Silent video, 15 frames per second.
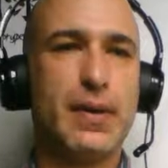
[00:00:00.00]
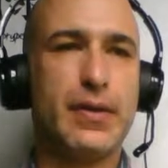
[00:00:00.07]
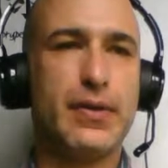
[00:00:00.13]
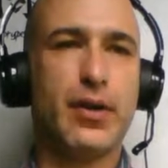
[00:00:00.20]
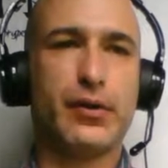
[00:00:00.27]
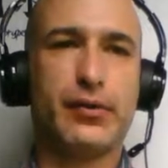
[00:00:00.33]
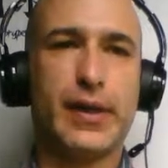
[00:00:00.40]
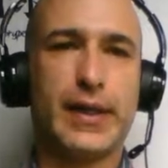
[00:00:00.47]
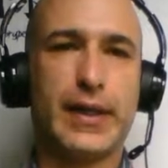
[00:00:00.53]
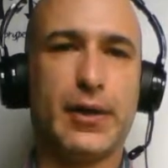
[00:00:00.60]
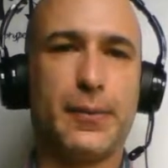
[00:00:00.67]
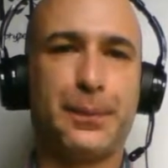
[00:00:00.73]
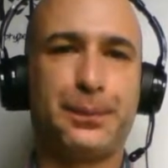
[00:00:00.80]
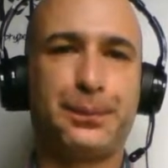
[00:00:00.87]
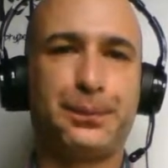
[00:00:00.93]
but not right
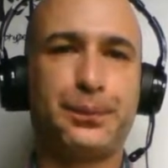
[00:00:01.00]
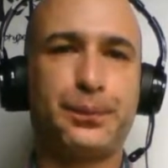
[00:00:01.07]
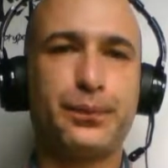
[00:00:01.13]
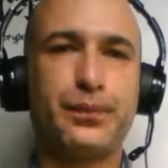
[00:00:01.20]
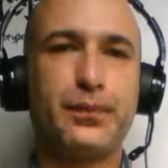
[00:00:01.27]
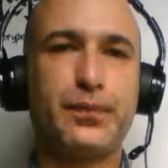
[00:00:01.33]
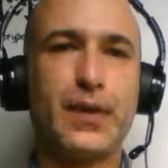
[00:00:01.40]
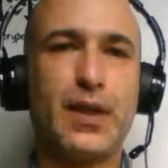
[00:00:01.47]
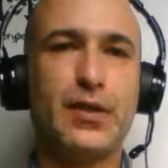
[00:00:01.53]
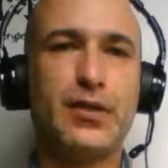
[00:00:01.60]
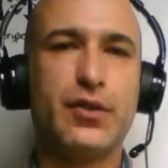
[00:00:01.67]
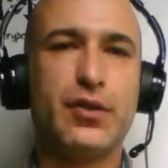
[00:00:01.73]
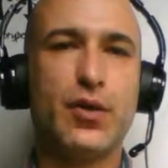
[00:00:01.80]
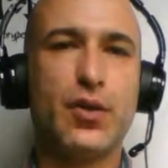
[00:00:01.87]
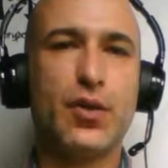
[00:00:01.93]
now.
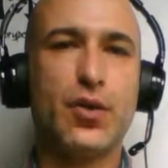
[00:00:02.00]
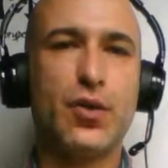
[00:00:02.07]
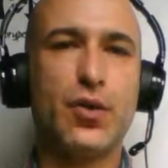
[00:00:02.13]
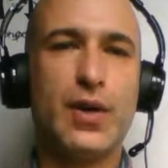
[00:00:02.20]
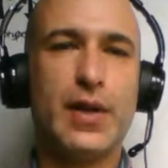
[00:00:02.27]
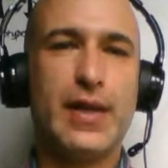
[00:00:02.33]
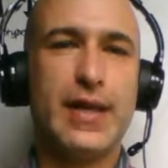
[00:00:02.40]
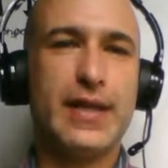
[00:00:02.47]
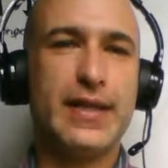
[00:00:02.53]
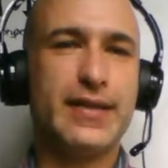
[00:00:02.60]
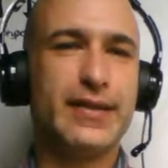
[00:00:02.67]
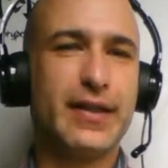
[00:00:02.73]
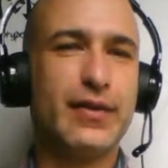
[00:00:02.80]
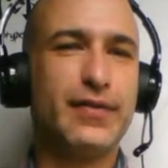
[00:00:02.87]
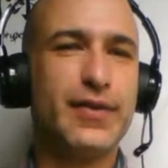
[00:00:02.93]
So
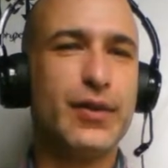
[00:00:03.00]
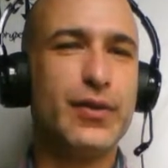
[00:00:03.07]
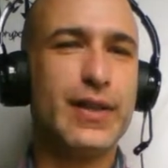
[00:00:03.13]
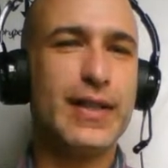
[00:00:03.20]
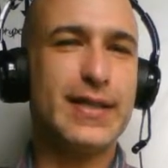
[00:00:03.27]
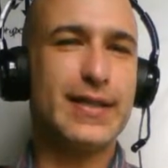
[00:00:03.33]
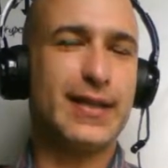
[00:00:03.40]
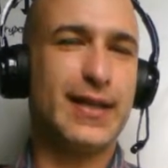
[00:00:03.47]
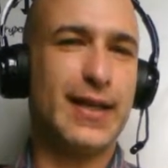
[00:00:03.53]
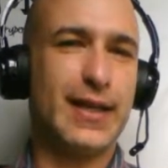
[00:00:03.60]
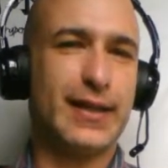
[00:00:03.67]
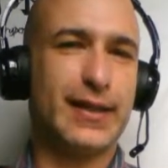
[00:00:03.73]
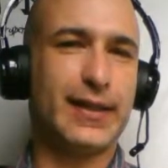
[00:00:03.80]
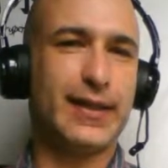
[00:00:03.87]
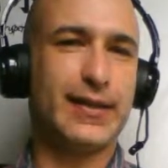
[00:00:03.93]
instead of doing this
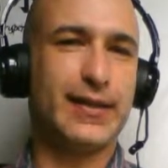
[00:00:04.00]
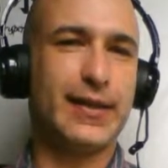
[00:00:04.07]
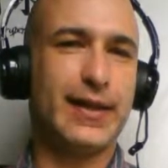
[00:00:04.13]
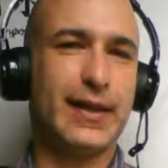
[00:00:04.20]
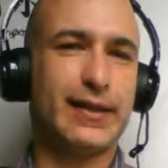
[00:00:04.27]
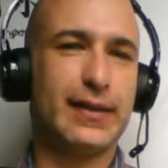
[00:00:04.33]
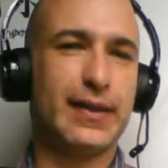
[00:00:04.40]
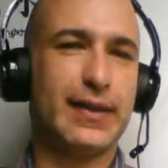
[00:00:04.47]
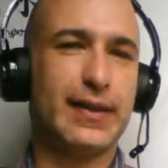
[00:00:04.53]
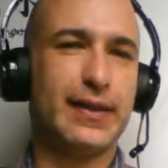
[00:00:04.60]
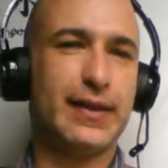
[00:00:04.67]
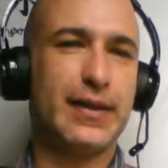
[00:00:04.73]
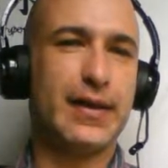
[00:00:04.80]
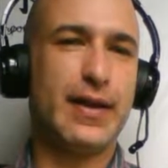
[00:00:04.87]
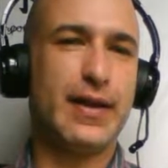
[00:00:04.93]
kick that
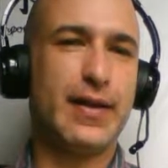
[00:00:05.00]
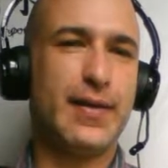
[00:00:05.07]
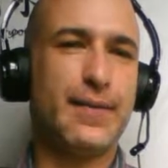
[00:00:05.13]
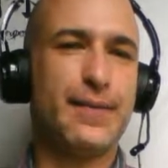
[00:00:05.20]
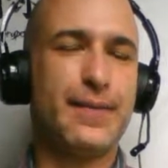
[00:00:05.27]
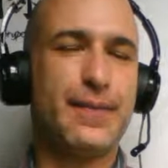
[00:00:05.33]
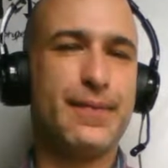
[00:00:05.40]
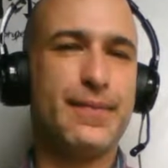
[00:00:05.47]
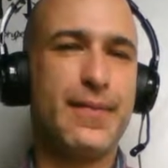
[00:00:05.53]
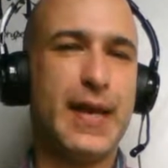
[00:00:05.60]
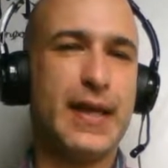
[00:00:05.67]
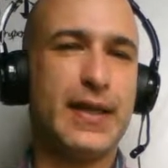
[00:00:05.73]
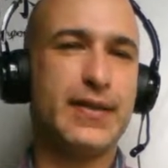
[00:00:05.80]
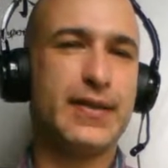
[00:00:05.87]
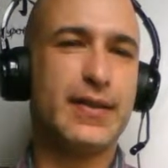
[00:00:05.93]

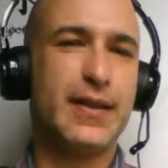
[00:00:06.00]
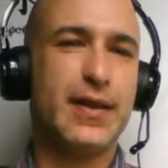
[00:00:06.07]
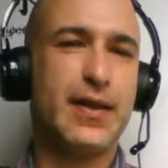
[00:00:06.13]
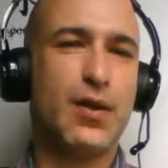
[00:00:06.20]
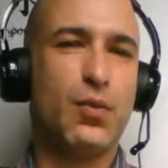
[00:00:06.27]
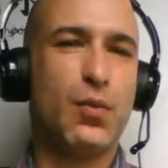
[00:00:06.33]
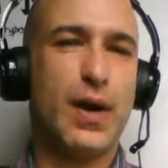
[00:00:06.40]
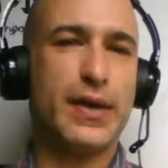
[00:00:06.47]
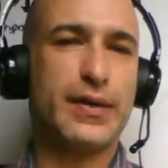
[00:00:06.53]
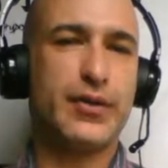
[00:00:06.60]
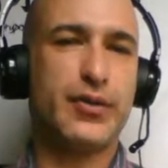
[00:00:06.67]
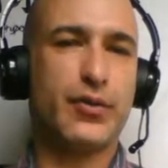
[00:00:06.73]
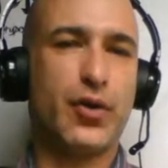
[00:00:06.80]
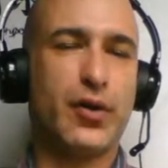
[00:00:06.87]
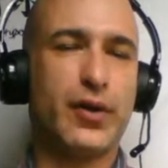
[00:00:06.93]
makes white
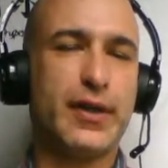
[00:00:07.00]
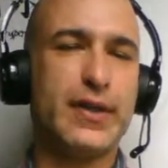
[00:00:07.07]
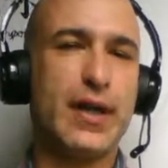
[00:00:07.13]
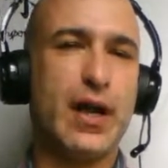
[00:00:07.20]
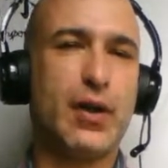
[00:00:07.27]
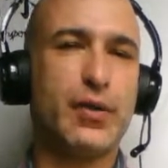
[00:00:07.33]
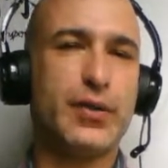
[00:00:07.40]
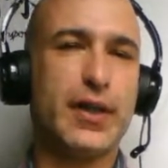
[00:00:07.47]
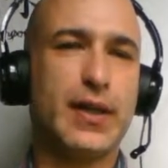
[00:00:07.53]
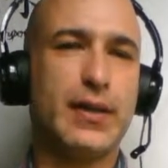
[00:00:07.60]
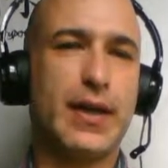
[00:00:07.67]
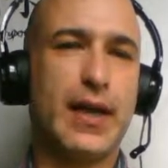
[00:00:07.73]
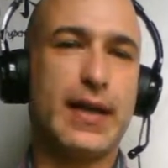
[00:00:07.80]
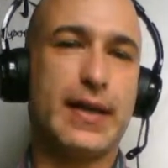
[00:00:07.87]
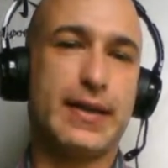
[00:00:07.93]
strong in the
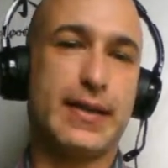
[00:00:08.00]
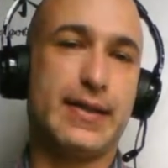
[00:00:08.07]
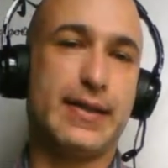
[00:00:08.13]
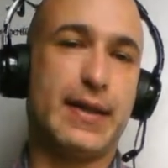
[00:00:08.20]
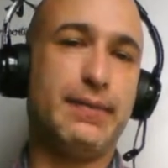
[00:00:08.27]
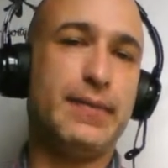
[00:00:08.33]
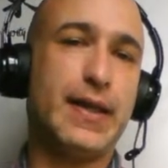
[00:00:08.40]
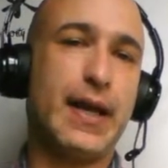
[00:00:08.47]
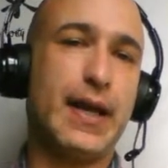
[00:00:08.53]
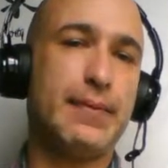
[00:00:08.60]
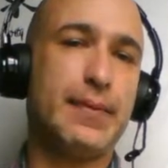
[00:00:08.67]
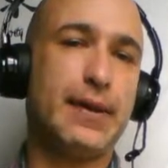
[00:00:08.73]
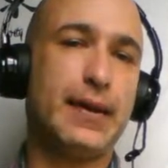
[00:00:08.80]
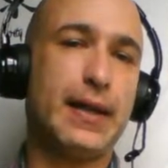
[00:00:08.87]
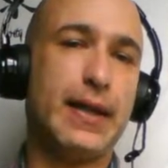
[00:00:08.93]
outside and at the same
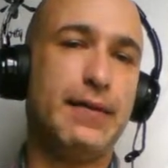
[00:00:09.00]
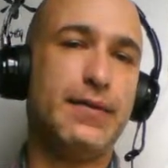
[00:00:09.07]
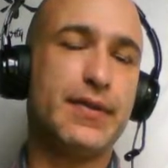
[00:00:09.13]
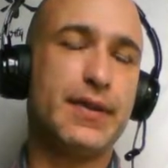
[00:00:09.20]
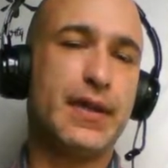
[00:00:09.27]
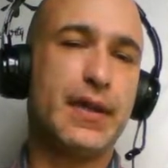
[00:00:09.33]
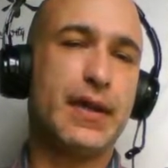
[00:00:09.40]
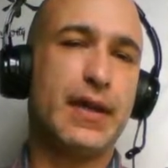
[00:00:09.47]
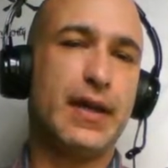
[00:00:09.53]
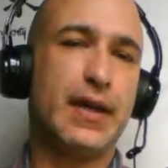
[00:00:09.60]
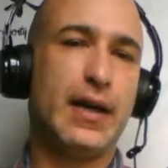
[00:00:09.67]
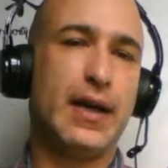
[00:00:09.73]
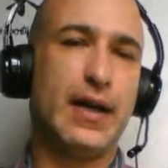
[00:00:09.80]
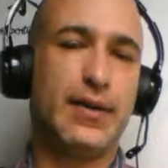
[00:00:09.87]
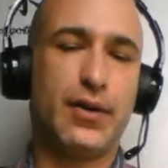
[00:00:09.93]
time leaves
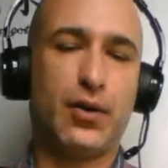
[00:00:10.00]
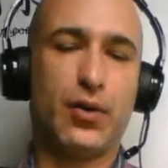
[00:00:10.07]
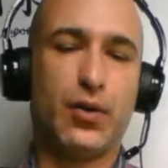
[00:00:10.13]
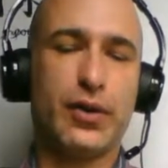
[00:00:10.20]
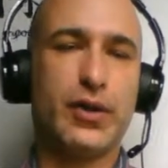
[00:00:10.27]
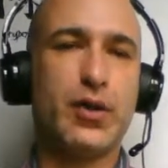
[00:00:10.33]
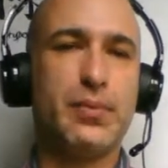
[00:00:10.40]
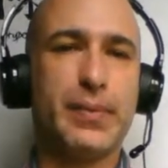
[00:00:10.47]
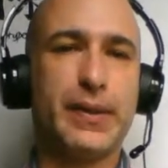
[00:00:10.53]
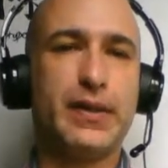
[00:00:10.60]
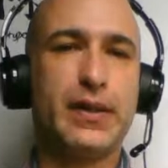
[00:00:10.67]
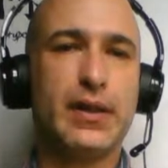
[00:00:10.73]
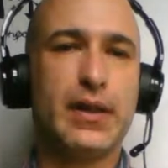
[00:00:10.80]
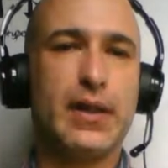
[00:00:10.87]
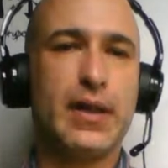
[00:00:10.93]
the corner open,
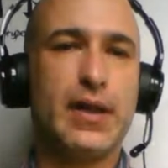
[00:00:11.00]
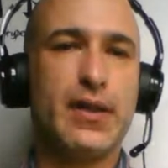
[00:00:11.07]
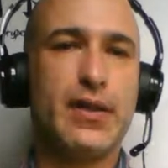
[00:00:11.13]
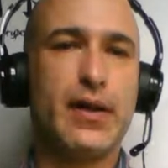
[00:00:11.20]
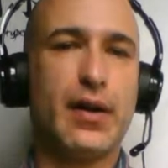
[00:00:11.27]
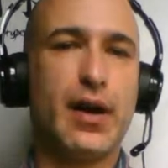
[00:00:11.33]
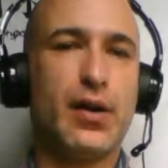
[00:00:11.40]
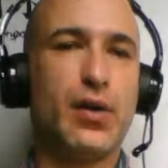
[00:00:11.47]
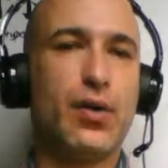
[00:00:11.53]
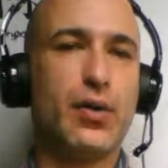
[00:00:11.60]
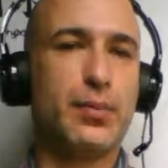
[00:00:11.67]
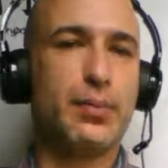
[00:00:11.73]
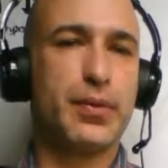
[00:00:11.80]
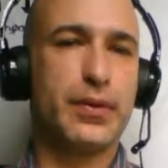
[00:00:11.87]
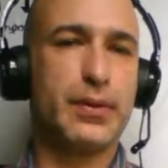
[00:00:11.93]
there are
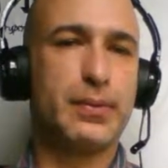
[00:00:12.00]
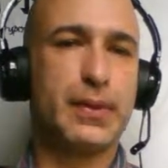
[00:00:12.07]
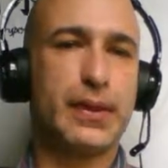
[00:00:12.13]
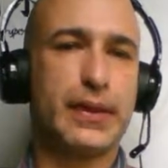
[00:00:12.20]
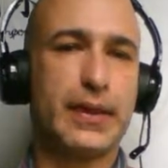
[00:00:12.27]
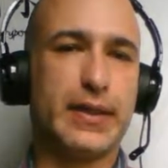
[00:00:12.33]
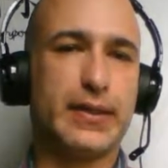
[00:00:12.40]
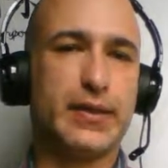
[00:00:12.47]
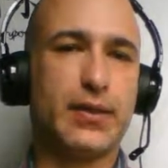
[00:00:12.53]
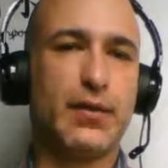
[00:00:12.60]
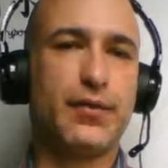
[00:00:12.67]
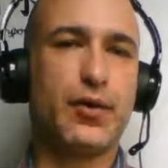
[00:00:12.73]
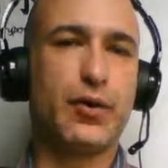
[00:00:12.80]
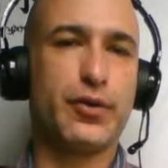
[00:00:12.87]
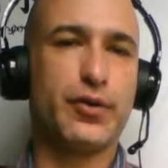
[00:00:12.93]
other possibilities.
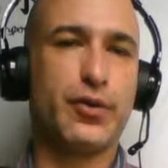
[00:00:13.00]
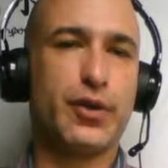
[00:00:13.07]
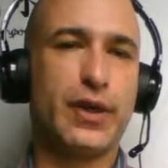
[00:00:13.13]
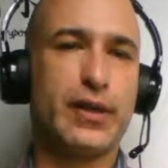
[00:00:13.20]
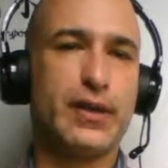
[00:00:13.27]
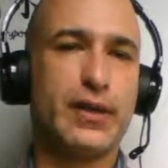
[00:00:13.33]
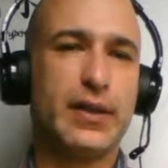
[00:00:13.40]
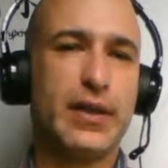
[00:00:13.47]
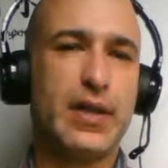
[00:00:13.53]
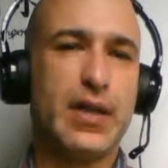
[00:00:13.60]
Of course, you can